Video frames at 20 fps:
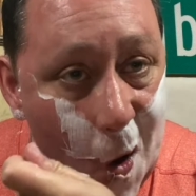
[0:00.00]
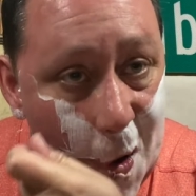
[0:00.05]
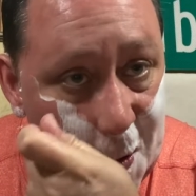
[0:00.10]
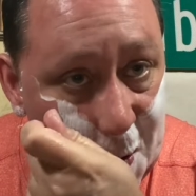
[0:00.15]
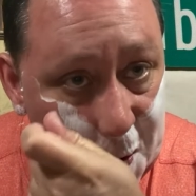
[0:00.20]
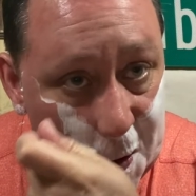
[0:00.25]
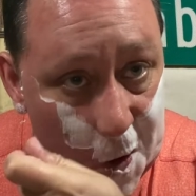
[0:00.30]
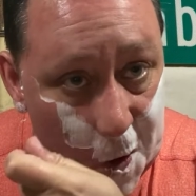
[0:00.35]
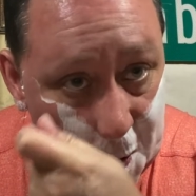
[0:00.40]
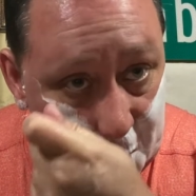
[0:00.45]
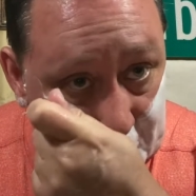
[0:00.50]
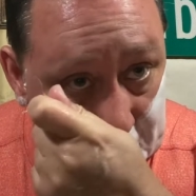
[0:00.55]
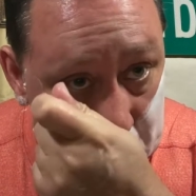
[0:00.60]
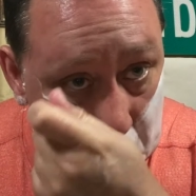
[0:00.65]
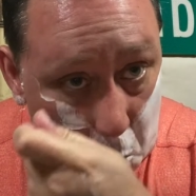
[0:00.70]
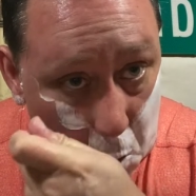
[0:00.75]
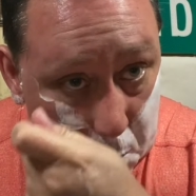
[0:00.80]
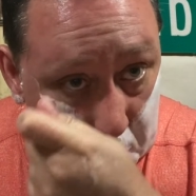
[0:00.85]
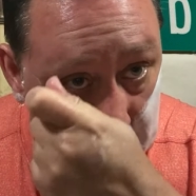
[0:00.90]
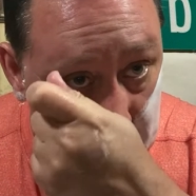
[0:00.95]
can the
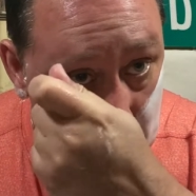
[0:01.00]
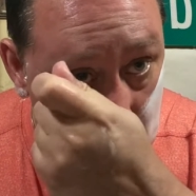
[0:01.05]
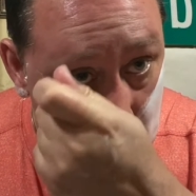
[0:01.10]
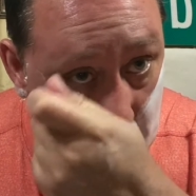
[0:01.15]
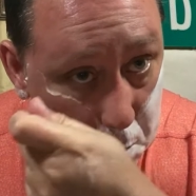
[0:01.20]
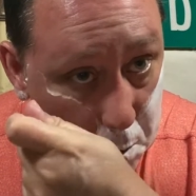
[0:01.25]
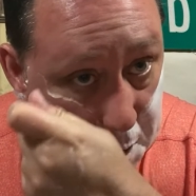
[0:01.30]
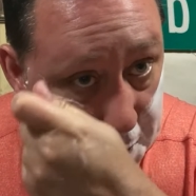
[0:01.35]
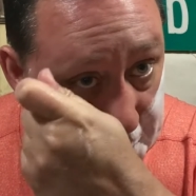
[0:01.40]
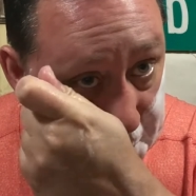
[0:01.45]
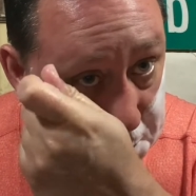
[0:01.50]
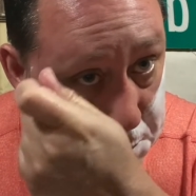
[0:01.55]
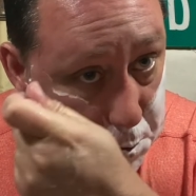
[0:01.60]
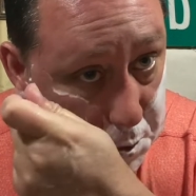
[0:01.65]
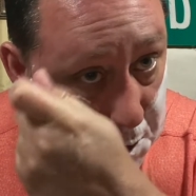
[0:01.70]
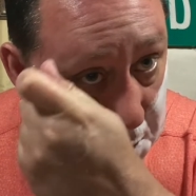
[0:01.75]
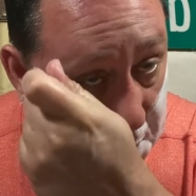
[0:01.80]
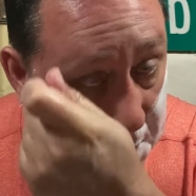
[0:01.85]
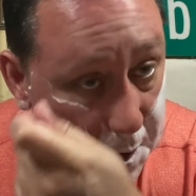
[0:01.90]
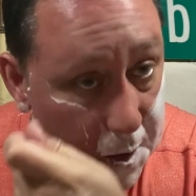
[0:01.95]
open comb base
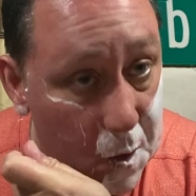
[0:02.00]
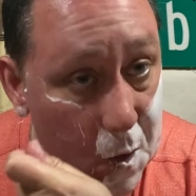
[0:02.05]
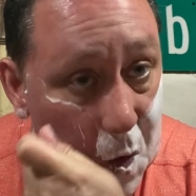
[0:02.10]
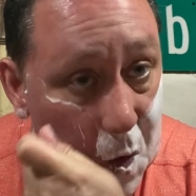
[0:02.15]
plate